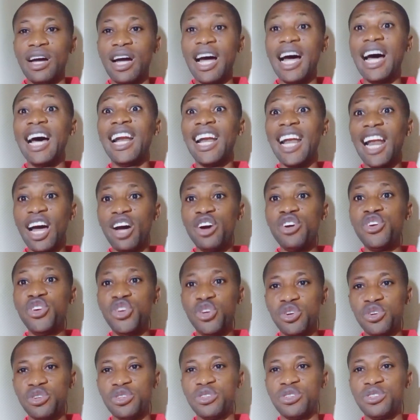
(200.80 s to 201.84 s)
Allow
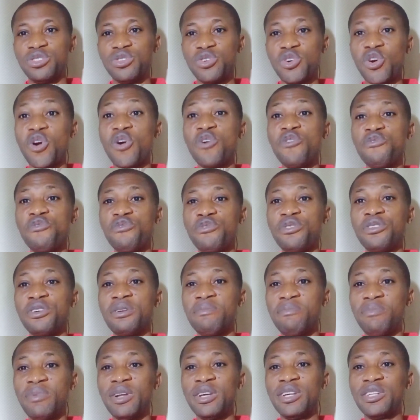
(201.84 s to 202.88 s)
yours to come from
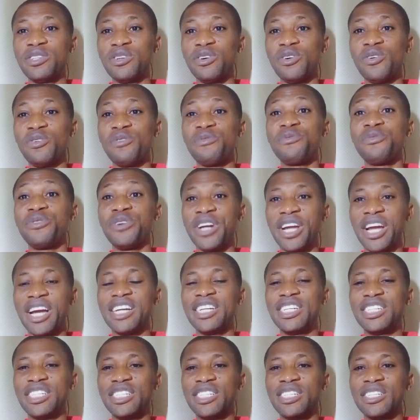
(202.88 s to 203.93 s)
the place of
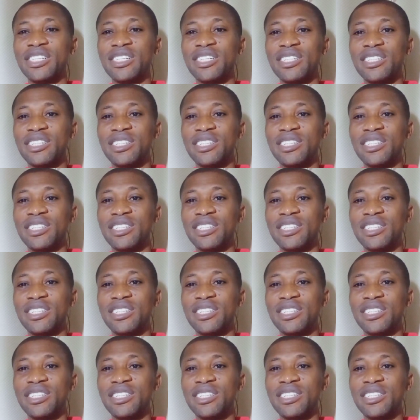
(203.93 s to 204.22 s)
reality.